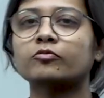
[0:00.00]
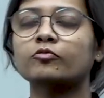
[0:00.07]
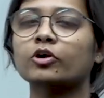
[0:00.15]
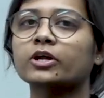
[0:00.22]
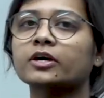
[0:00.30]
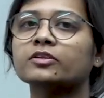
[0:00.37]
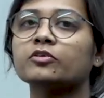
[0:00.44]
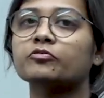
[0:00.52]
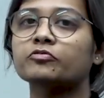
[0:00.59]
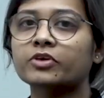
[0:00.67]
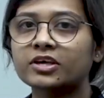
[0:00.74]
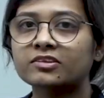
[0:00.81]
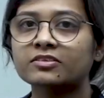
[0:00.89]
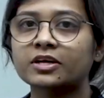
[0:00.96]
or what are the
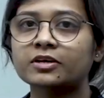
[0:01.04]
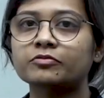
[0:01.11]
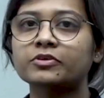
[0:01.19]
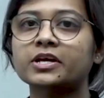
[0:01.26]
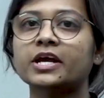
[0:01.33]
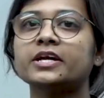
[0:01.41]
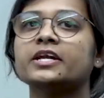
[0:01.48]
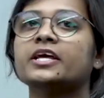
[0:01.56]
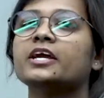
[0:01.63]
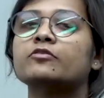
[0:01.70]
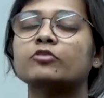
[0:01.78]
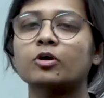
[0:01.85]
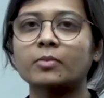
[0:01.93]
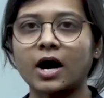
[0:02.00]
ways that we can
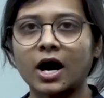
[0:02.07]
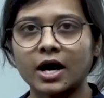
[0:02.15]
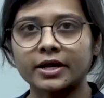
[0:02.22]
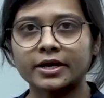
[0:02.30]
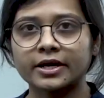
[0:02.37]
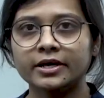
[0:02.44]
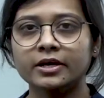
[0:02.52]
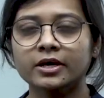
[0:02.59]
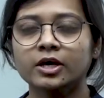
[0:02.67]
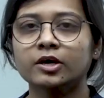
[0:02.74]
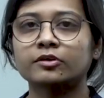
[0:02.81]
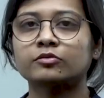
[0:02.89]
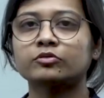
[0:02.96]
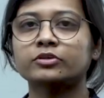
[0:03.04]
take from our end
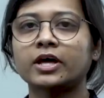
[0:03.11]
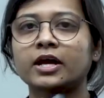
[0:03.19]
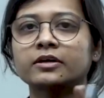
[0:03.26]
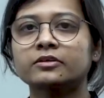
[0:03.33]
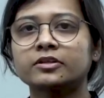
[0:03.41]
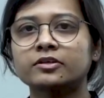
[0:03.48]
so that